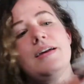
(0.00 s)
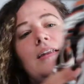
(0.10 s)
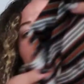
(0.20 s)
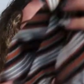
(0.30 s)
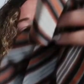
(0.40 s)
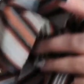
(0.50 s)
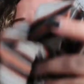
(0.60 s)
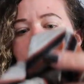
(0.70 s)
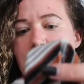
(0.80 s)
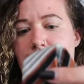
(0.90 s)
Next
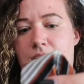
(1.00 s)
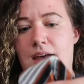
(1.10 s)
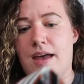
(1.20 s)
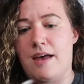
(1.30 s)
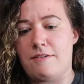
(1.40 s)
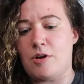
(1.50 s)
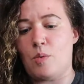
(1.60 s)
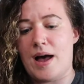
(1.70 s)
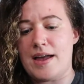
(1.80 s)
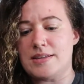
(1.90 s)
we have
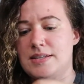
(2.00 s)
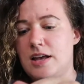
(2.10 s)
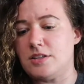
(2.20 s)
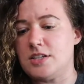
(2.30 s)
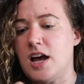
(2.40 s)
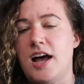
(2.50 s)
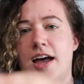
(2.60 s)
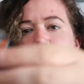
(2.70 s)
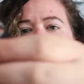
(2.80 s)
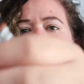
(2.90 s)
a YSL
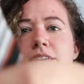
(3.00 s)
tie.